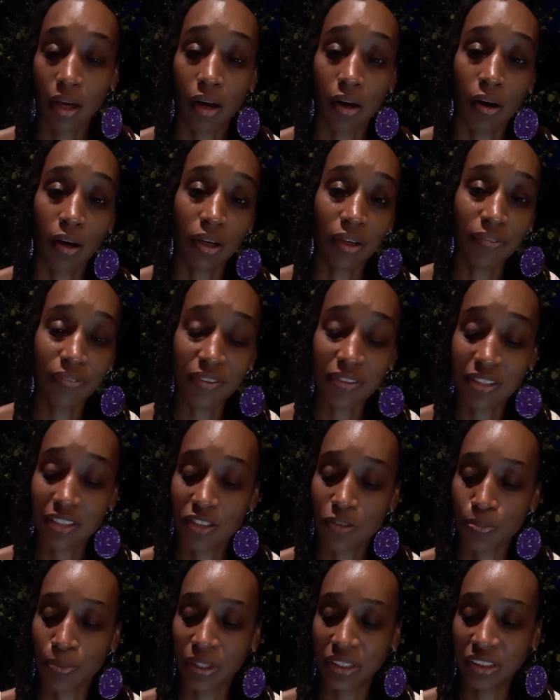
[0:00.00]
All of this
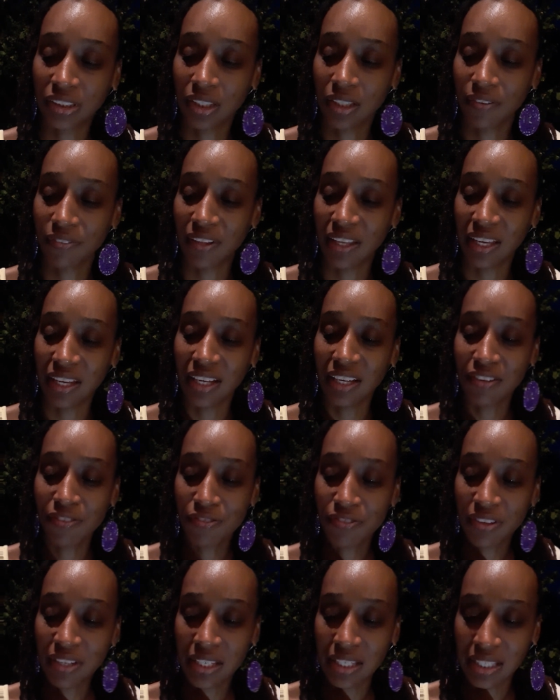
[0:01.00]
expression of the
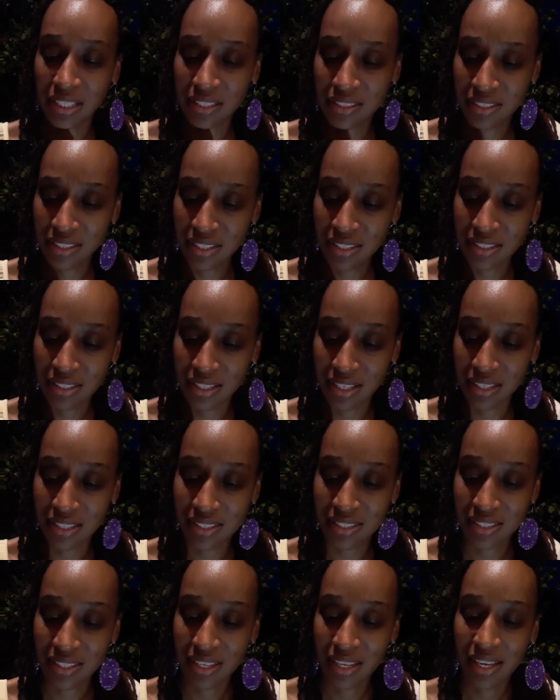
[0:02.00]
infinite
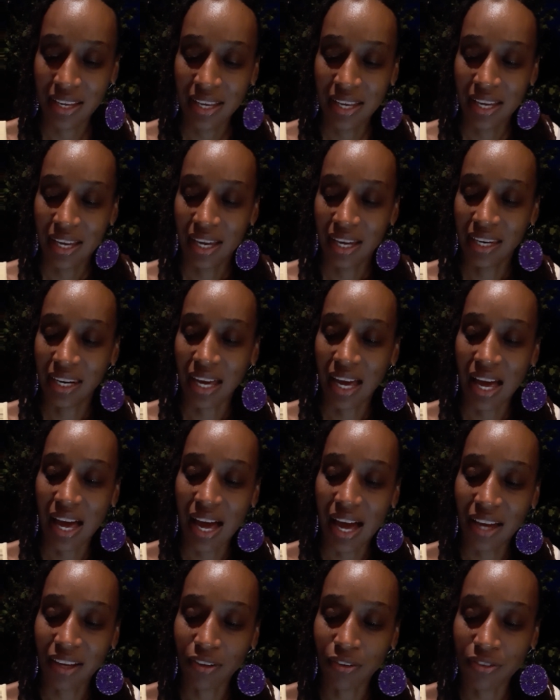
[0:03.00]
existence in a
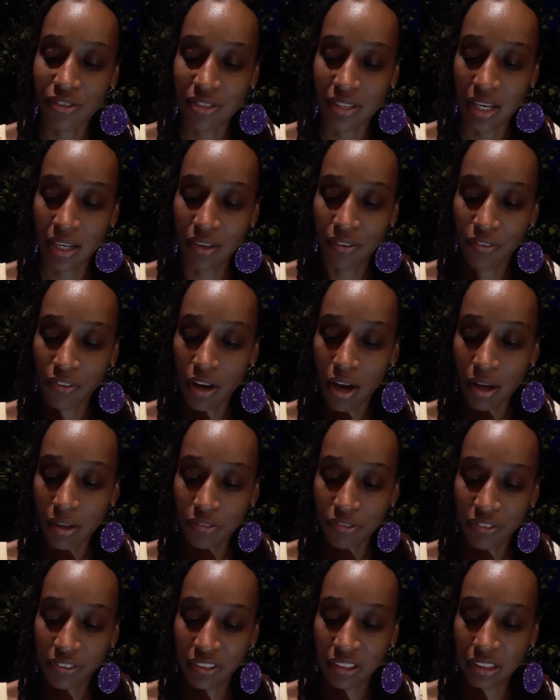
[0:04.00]
higher state of
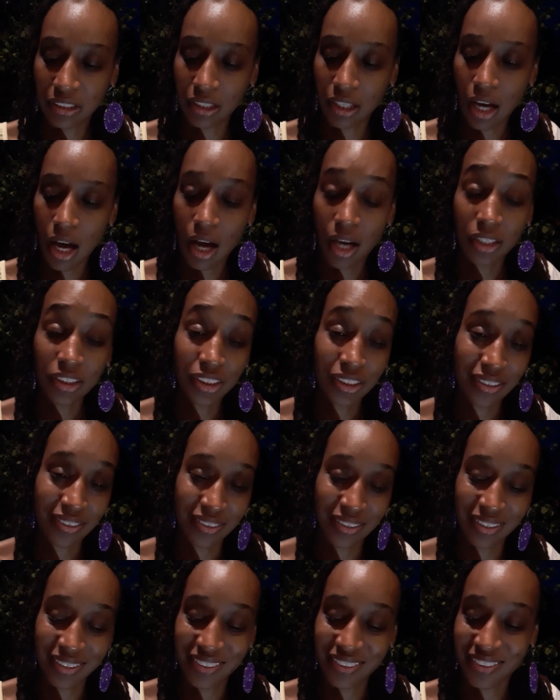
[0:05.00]

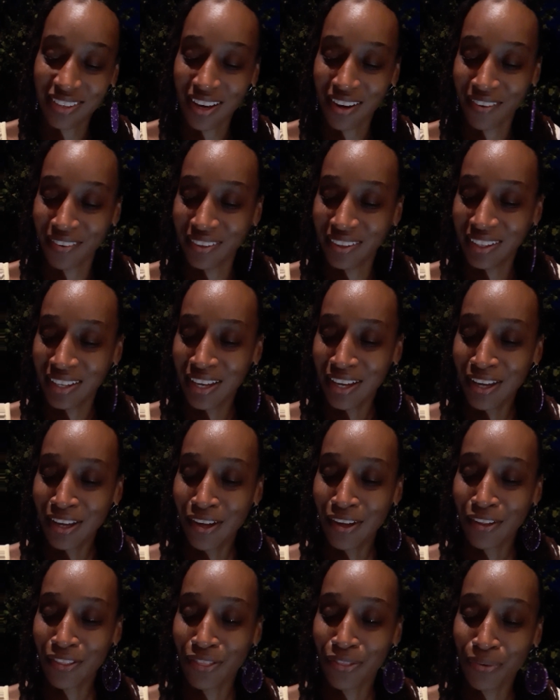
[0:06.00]
consciousness,
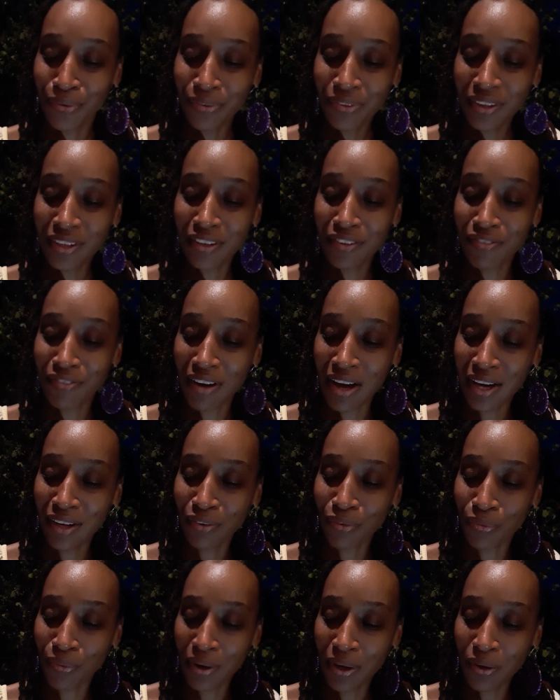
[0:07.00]
through the
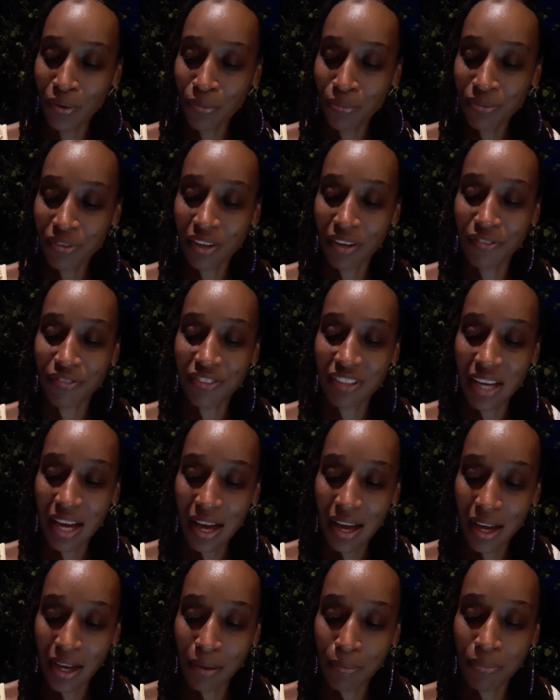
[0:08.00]
divine realms of
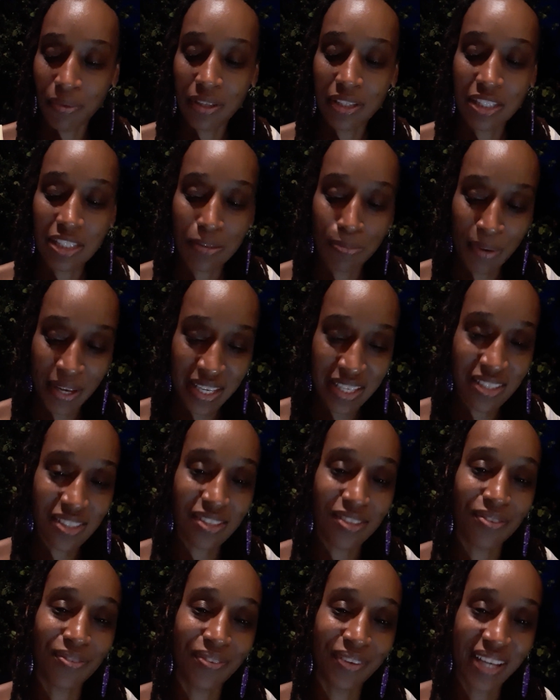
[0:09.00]
time,
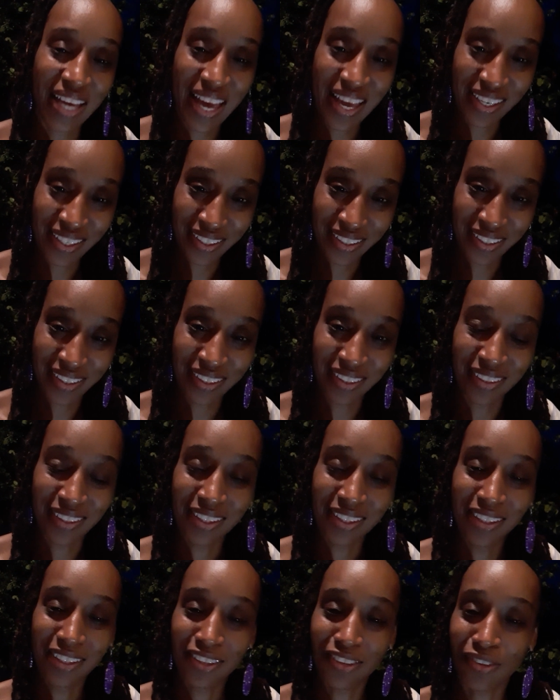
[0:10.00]
space, reality.
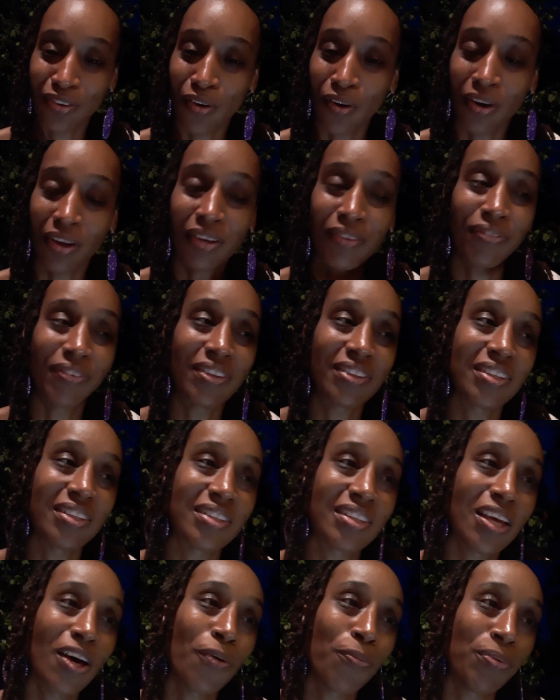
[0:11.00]
So all of this
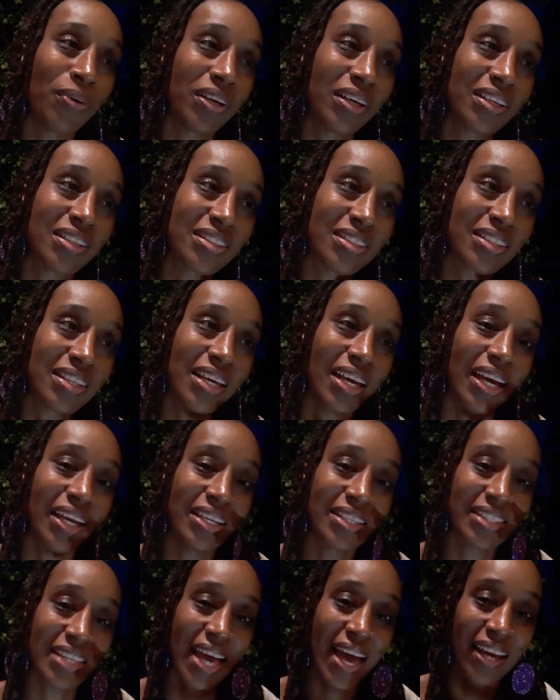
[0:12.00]
is helping us and
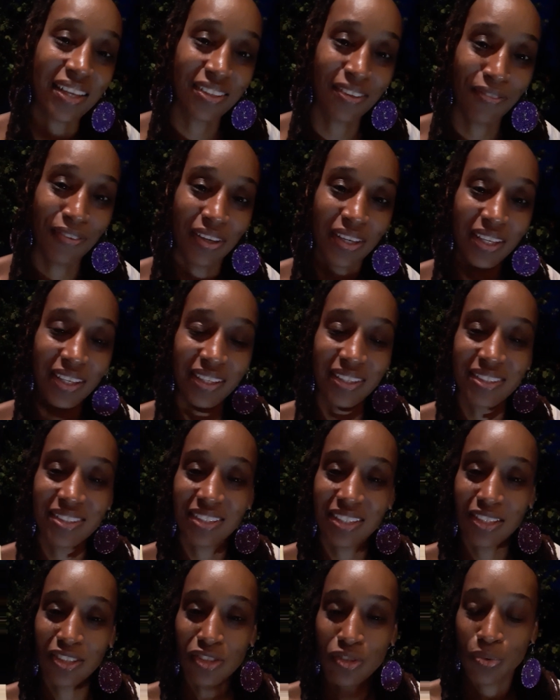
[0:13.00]
is activating us
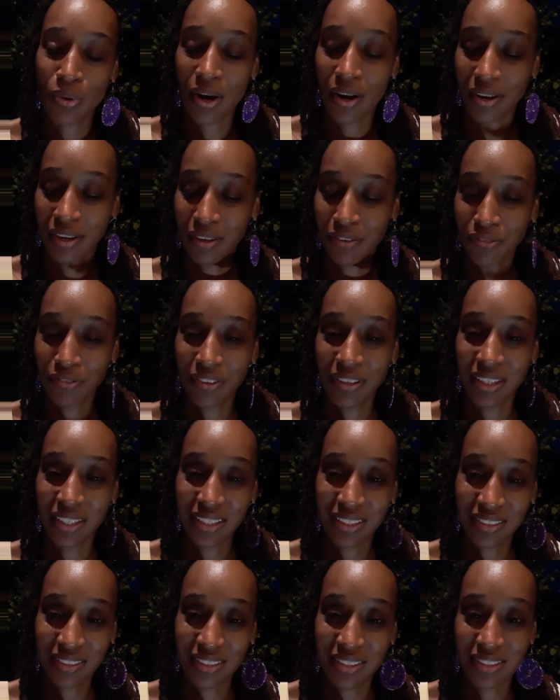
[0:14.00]
into our infinite
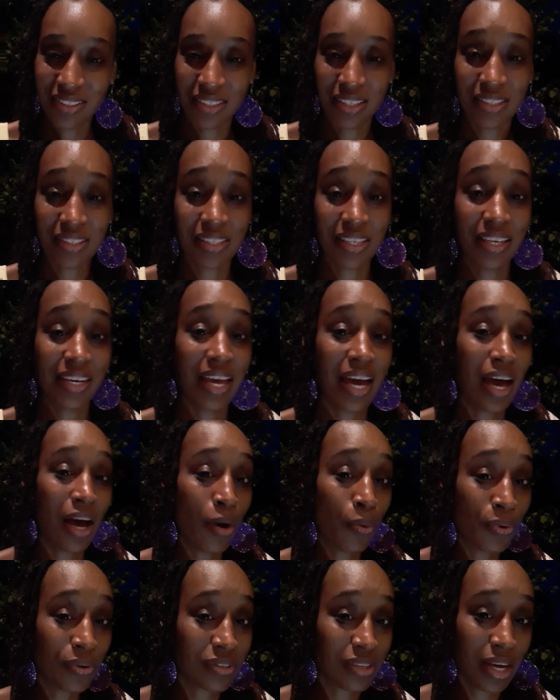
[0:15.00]
existence in
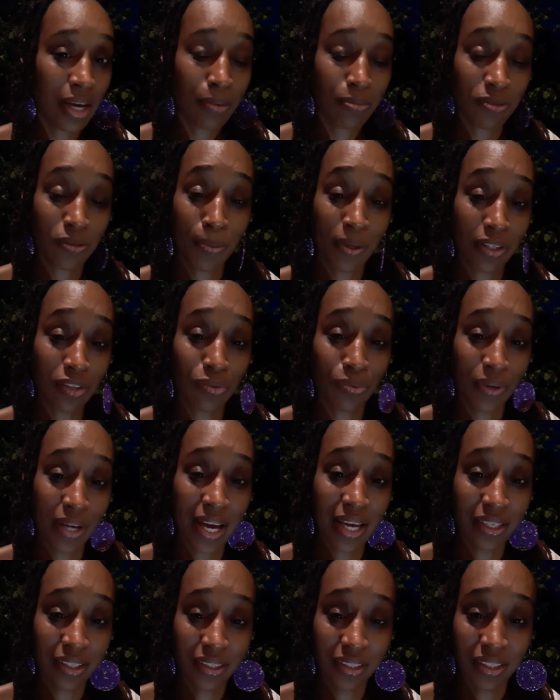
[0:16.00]
our time, space,
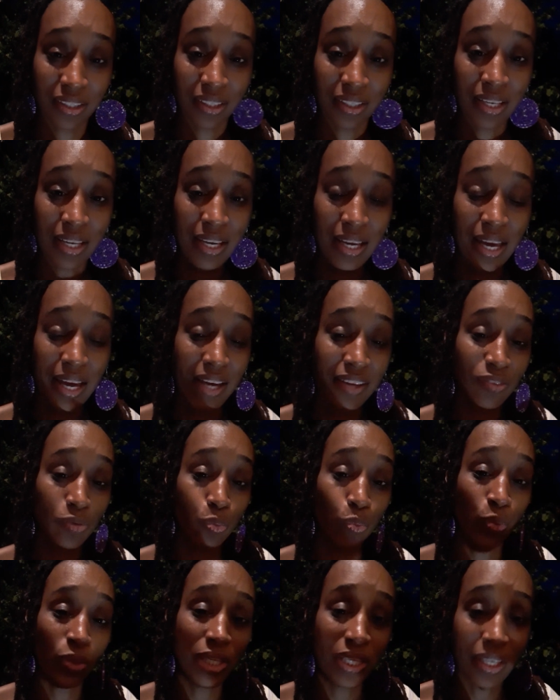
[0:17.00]
reality as
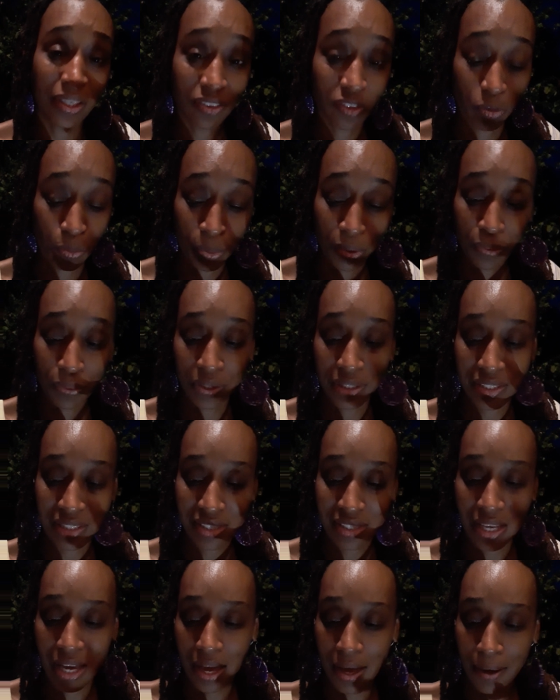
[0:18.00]
we experience
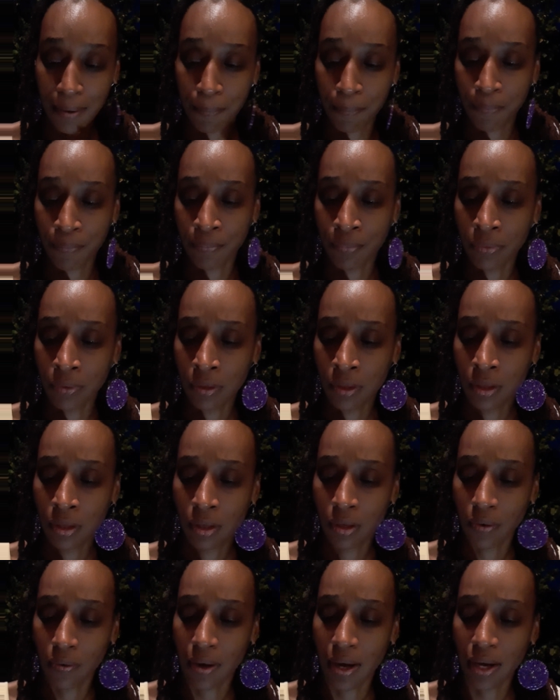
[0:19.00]
time,
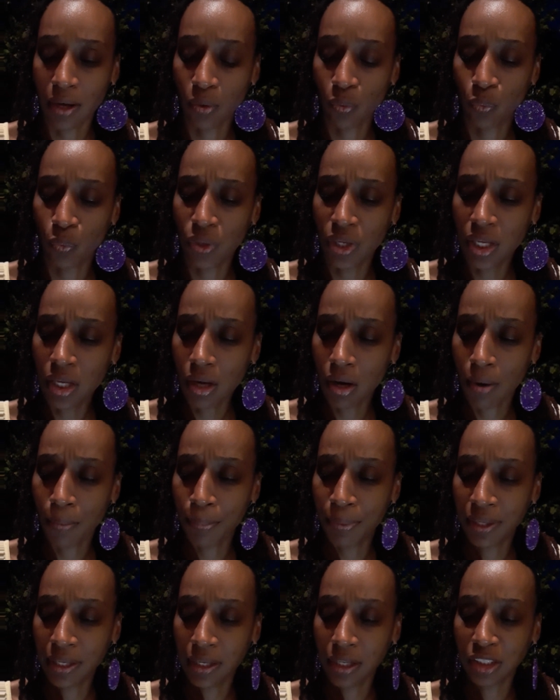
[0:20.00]
right? We are
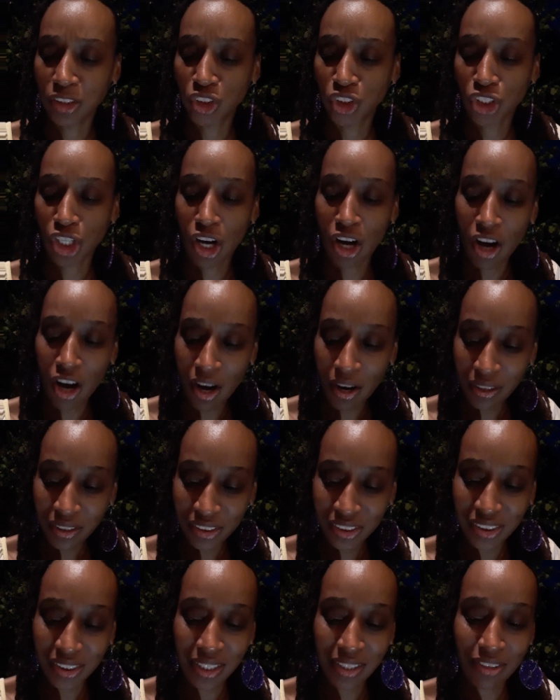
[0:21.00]
being
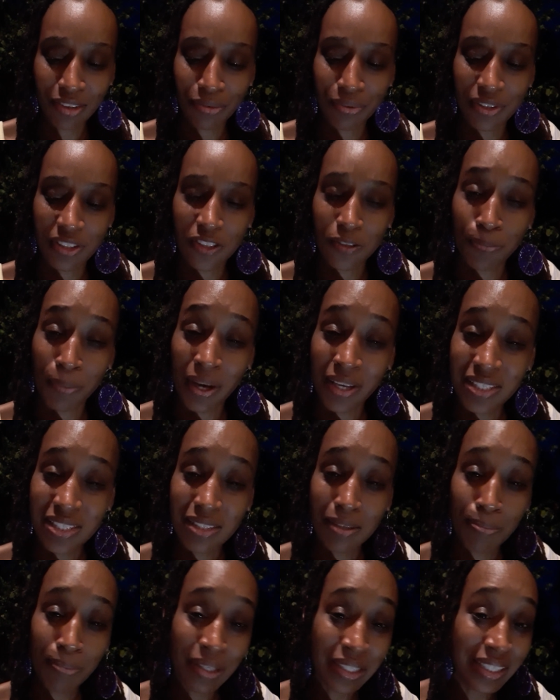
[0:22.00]
charged in the
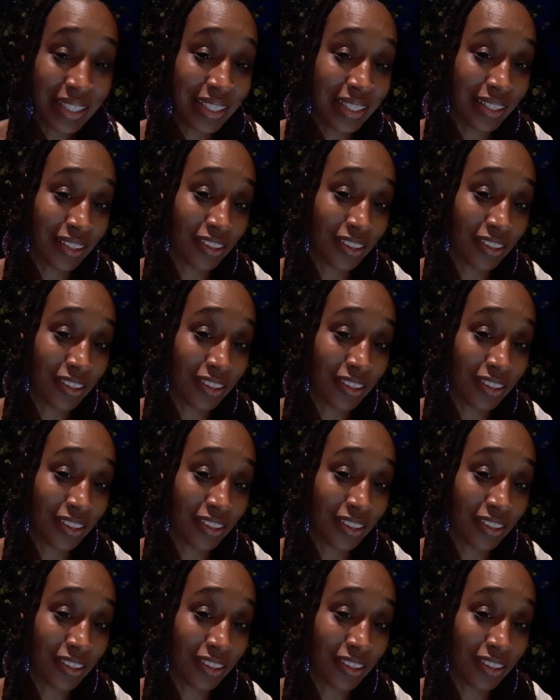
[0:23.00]
responsibility,